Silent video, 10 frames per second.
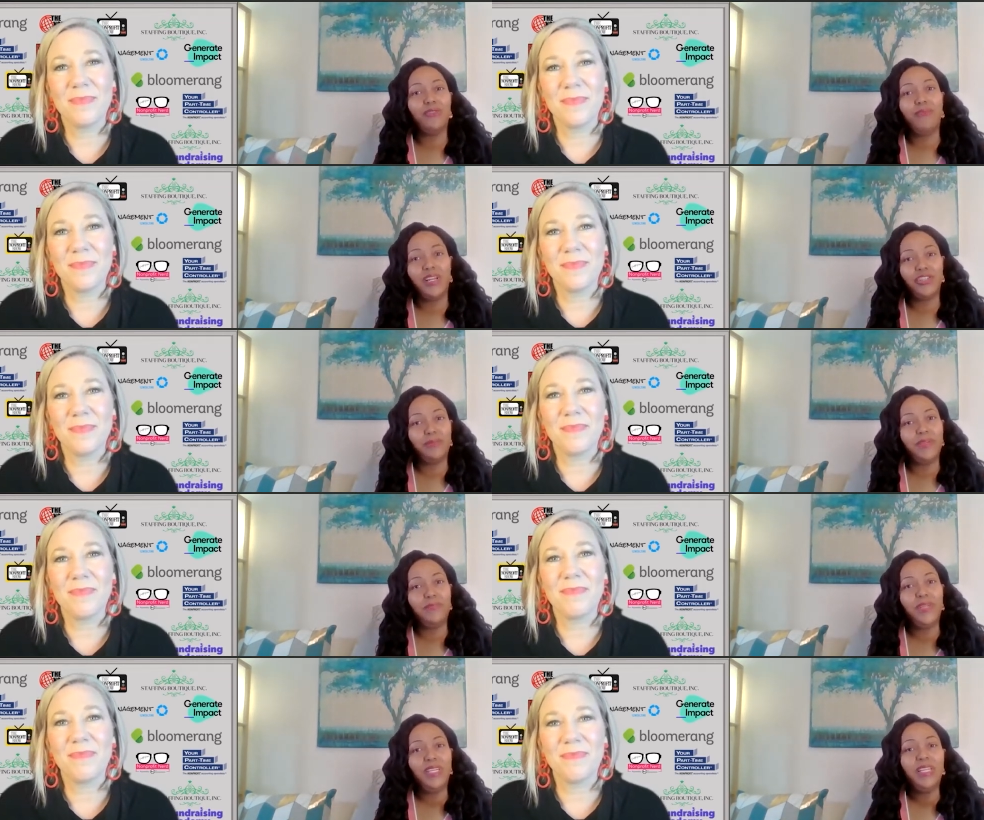Speaker 1: so much to
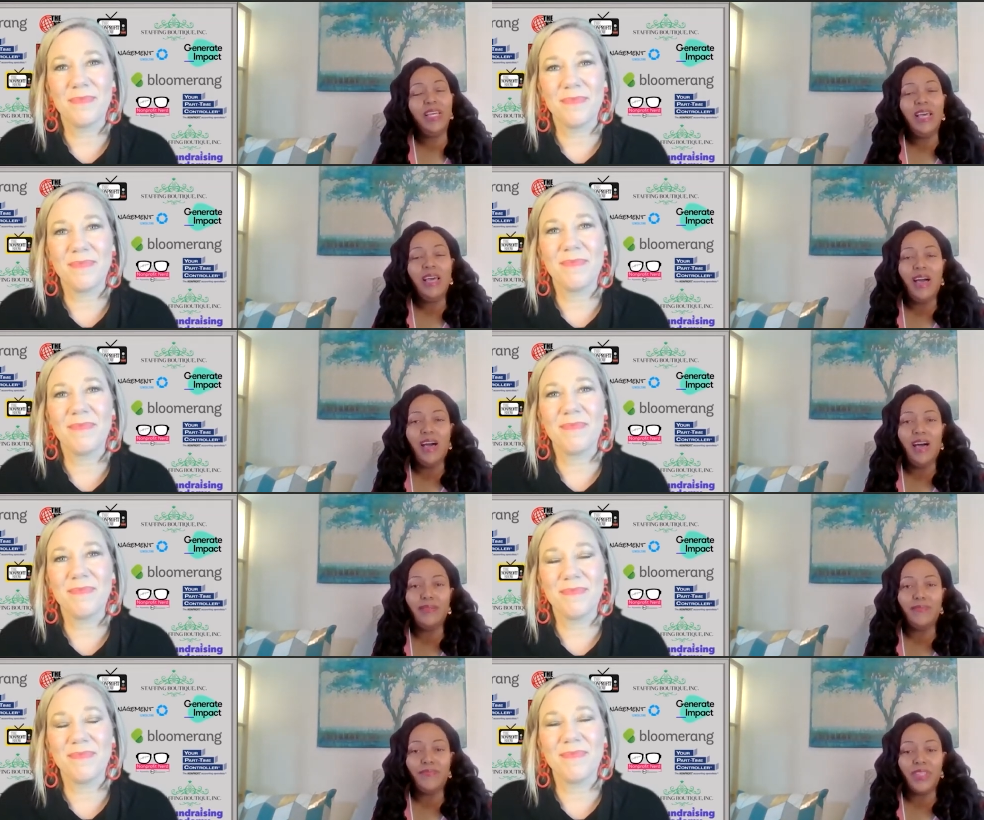people,
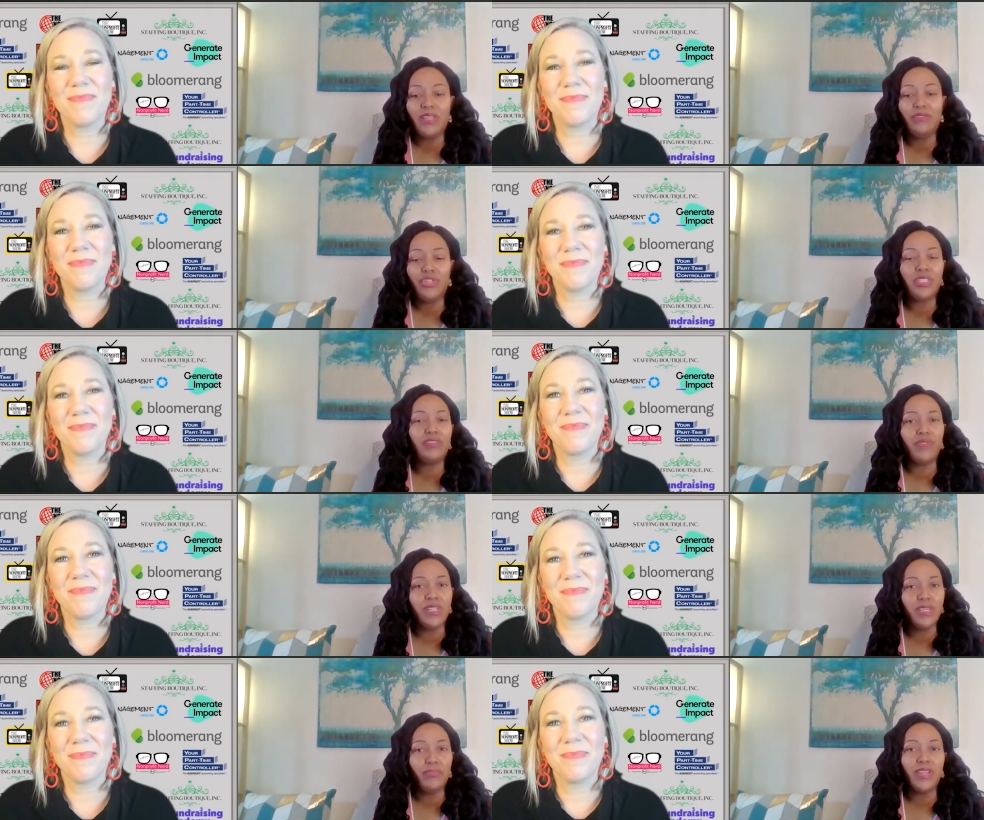just to
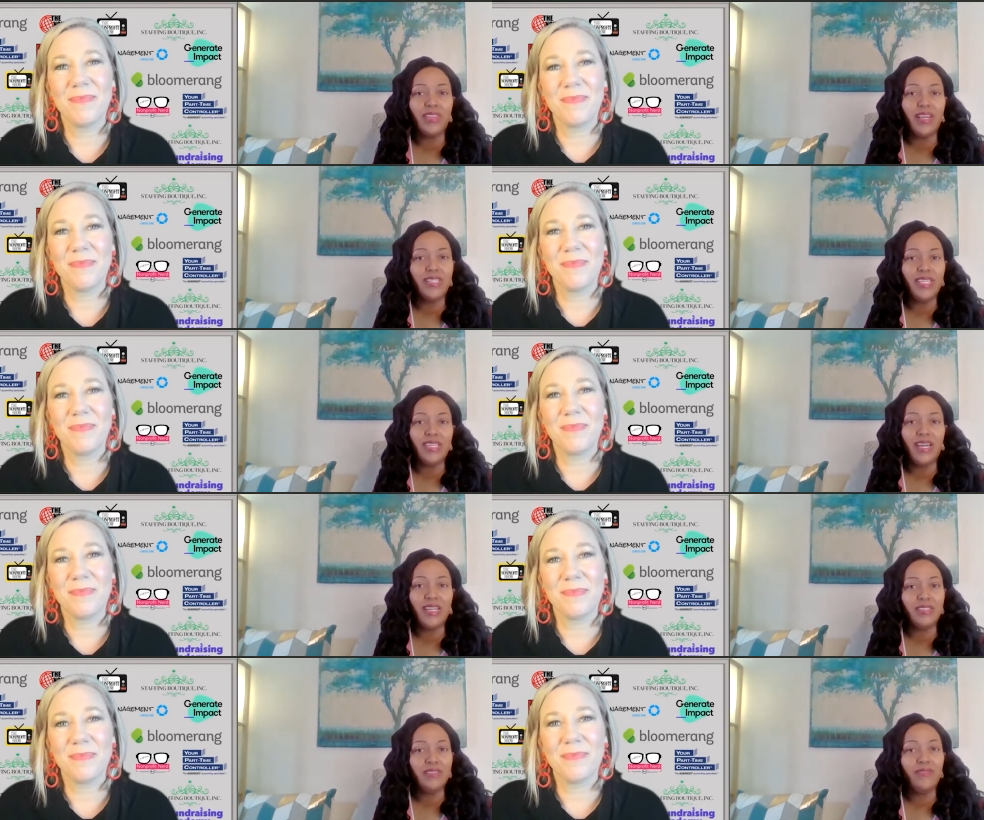really bring that
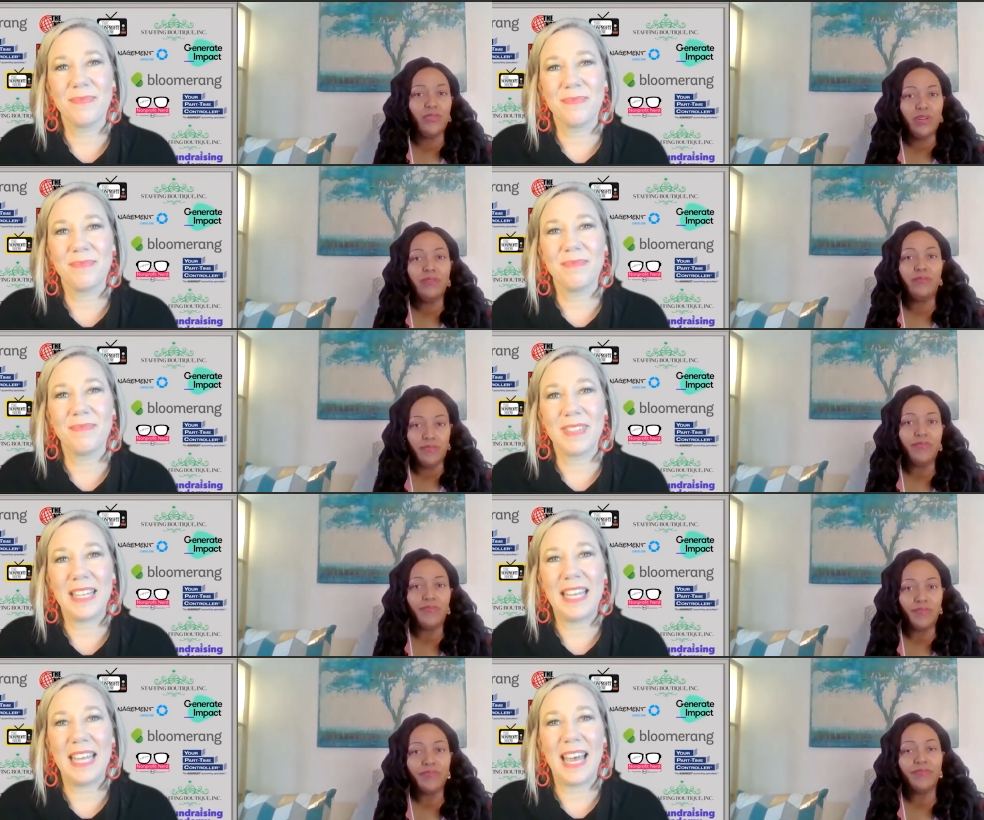DEI to the fore.
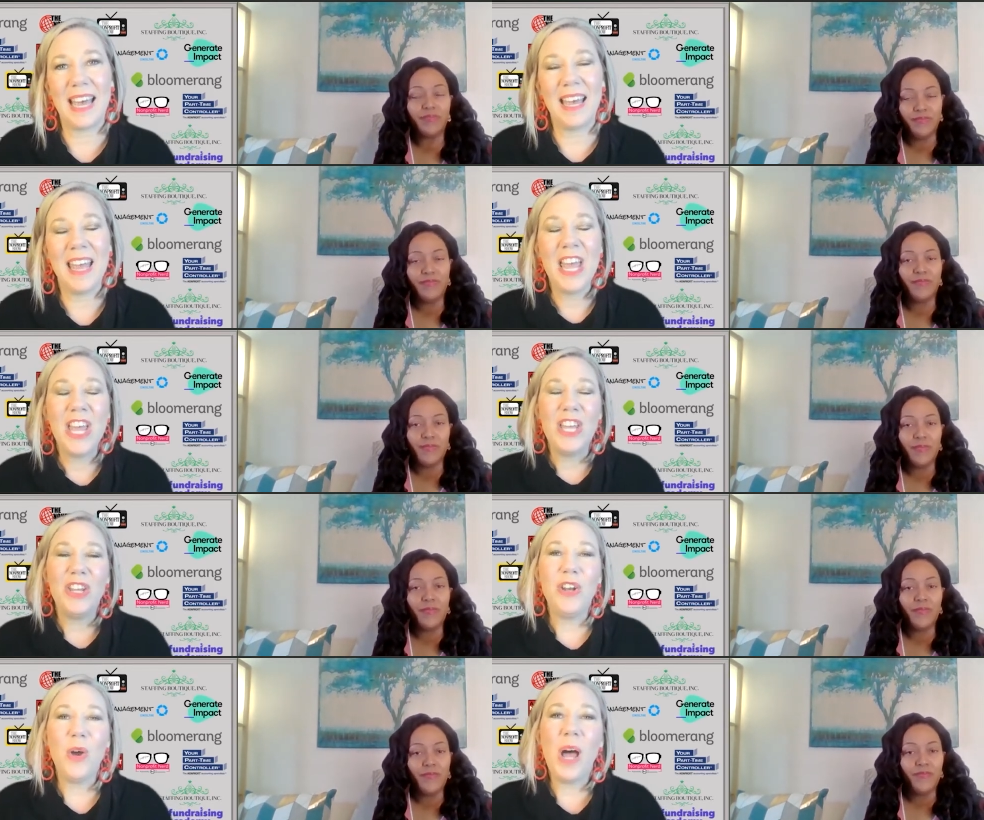
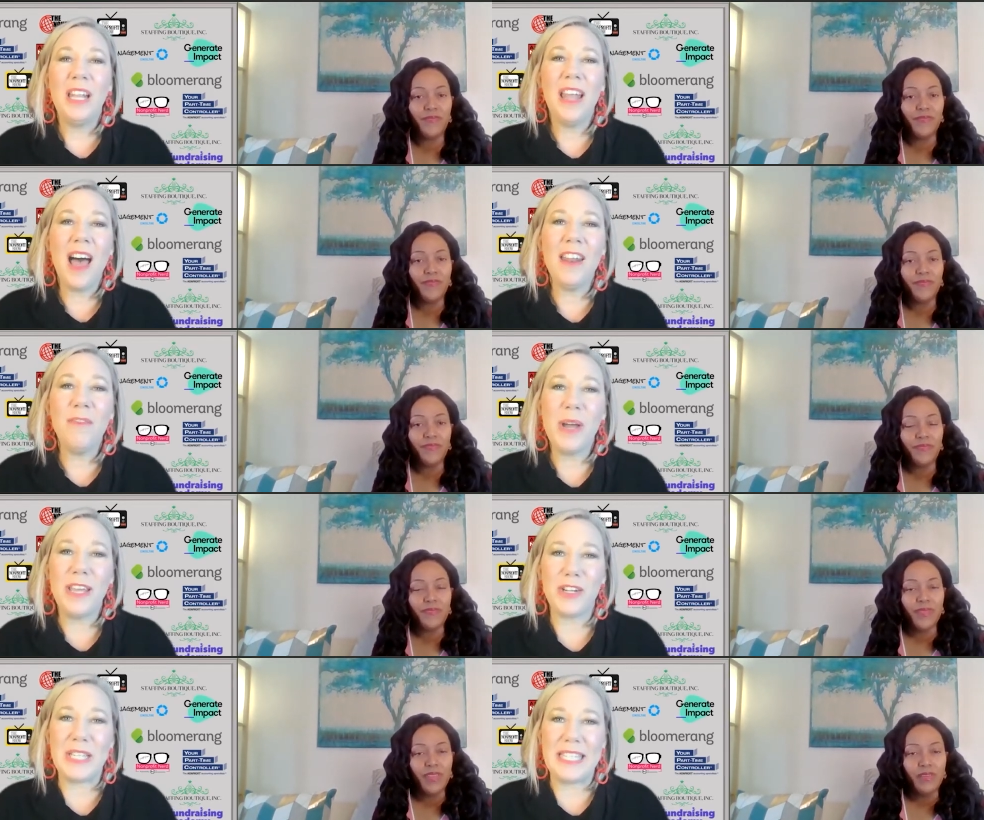
Speaker 2: A lot of
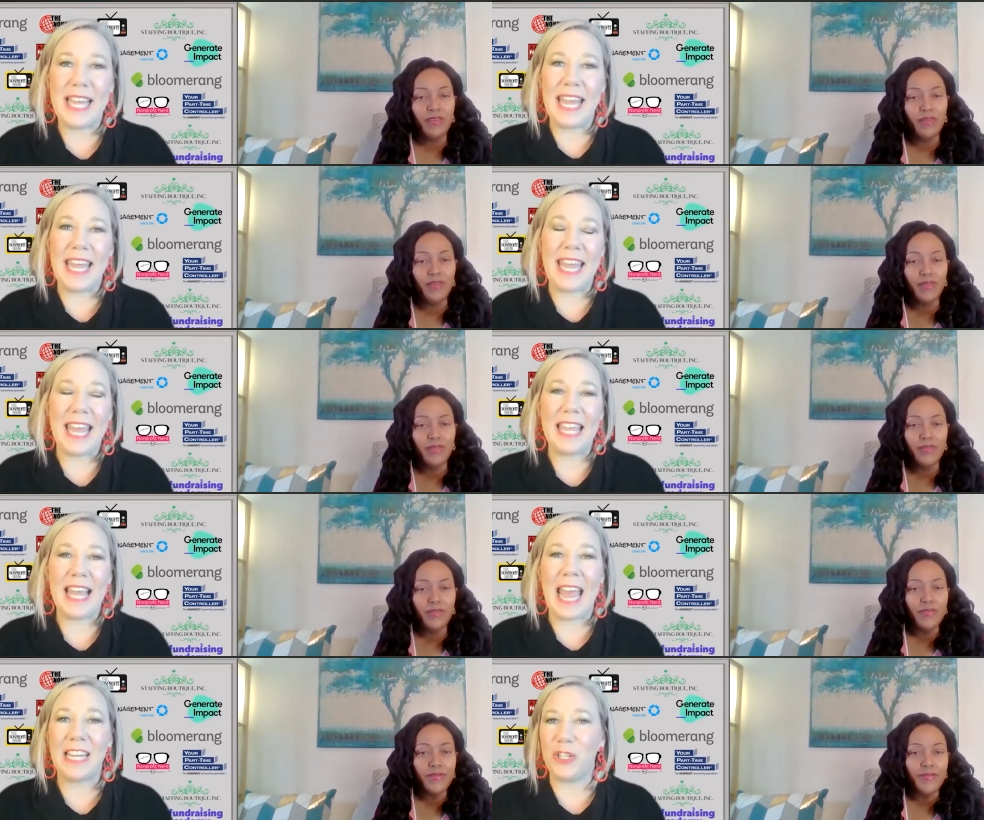what you're saying,
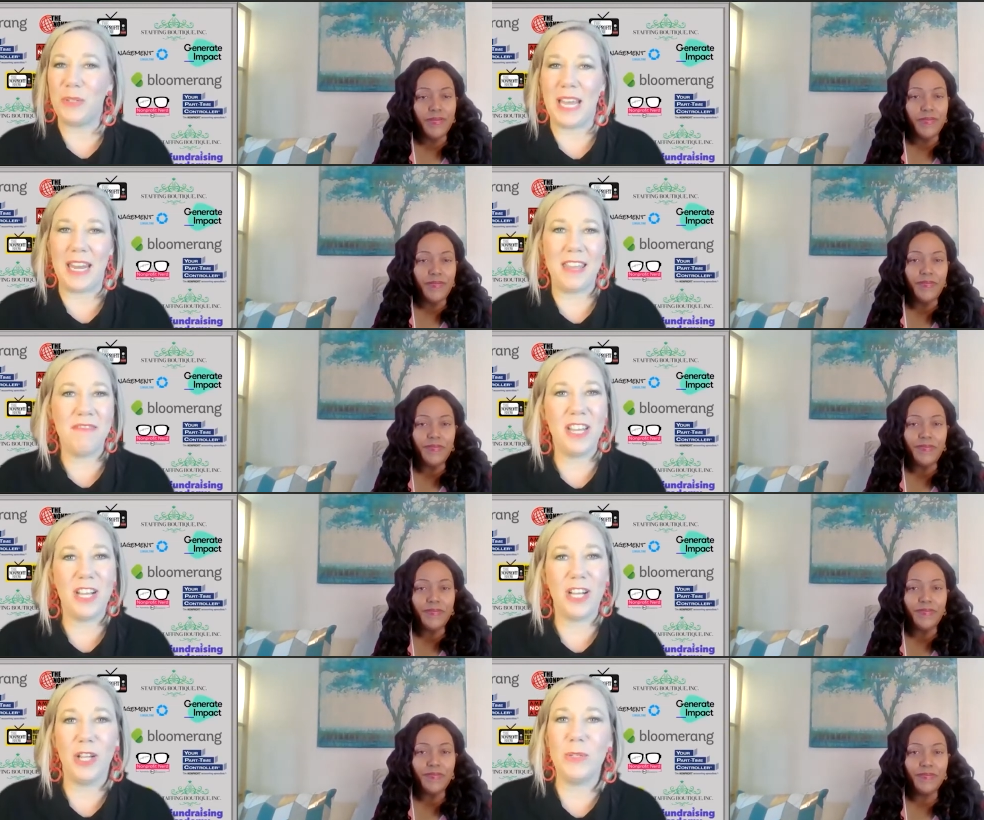as you said, even
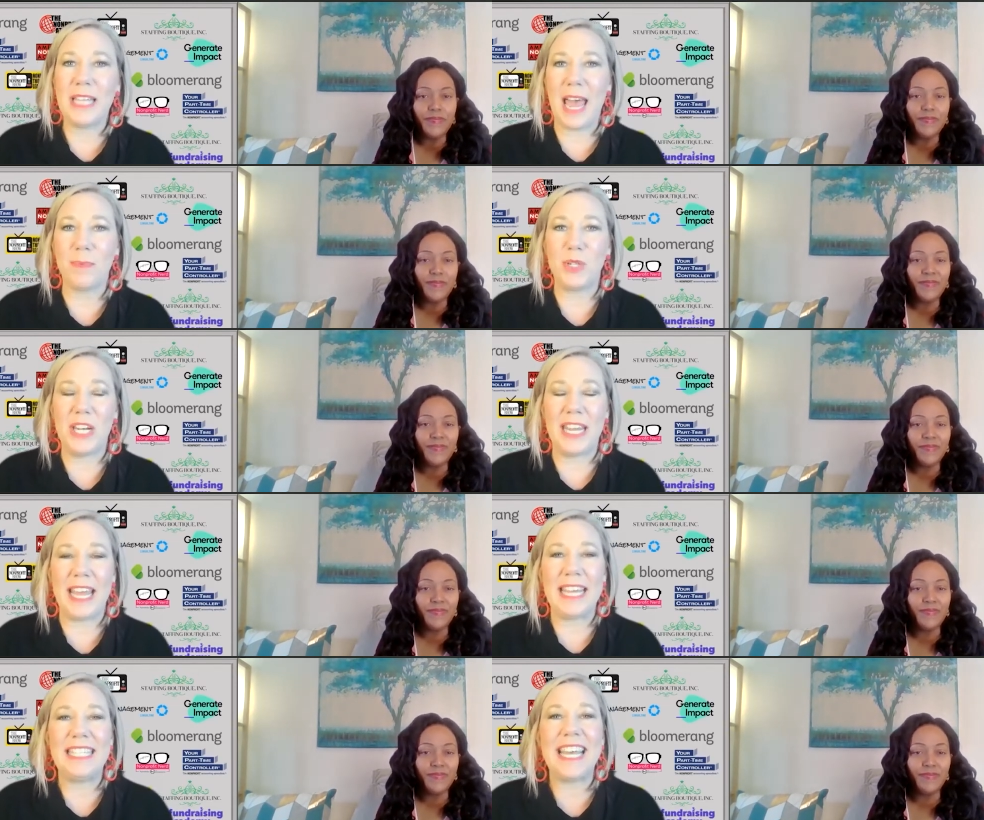the closed
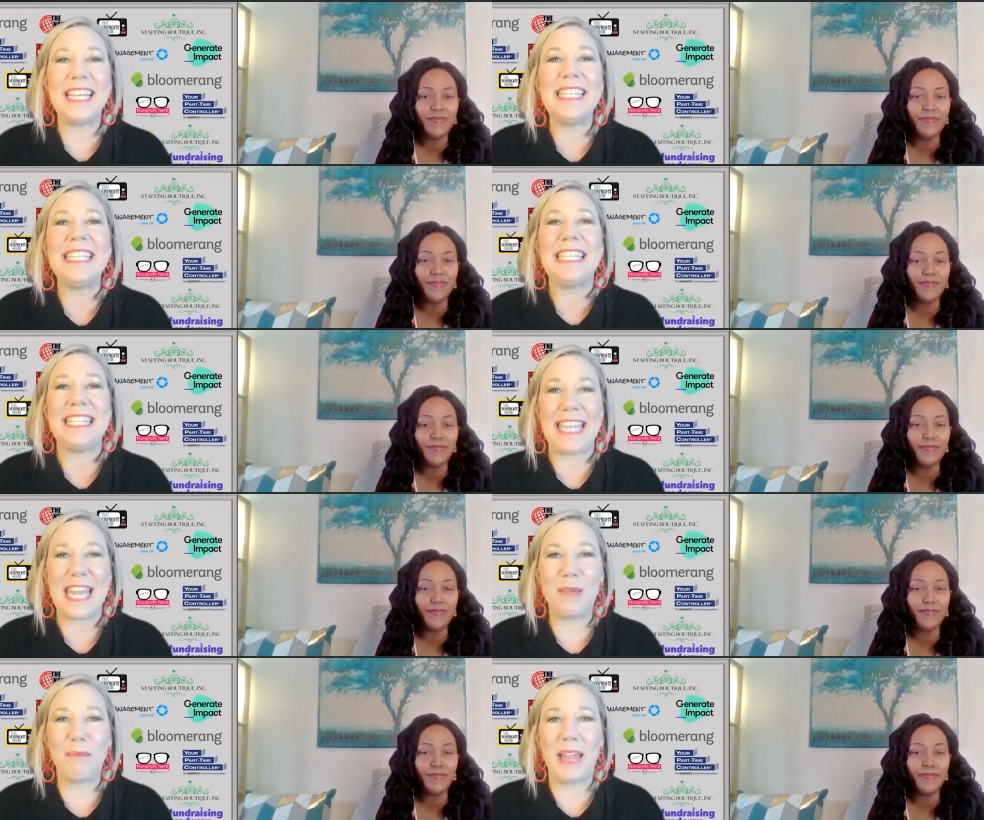captioning, it doesn't
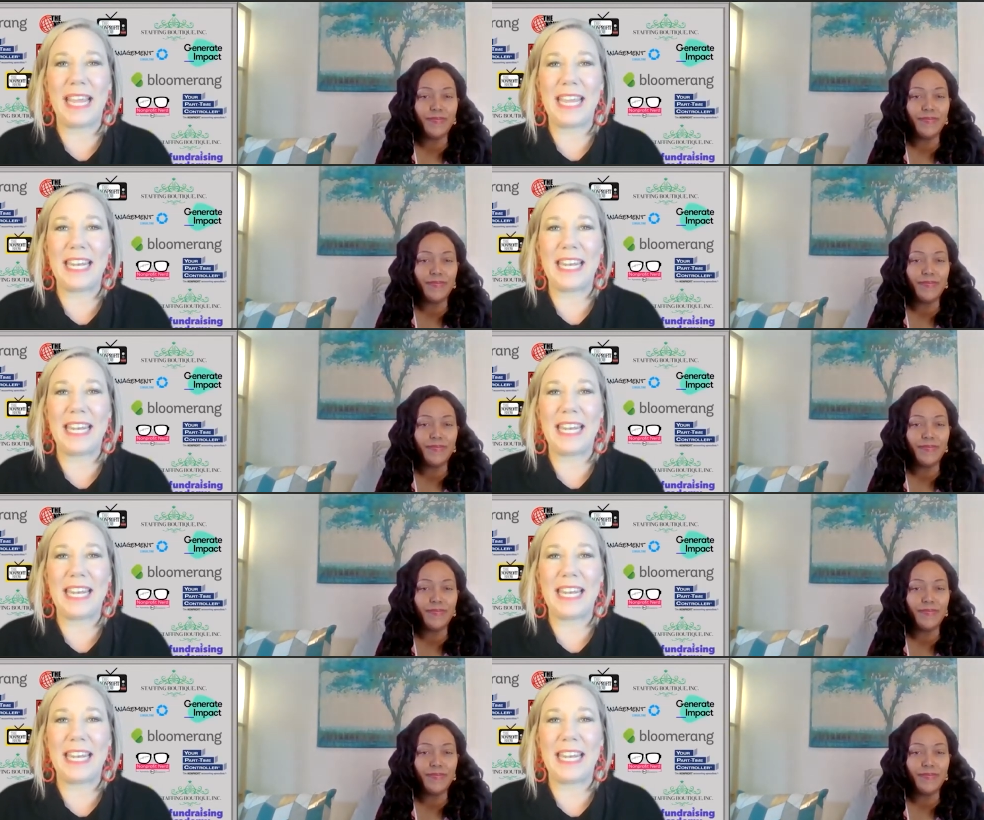seem like it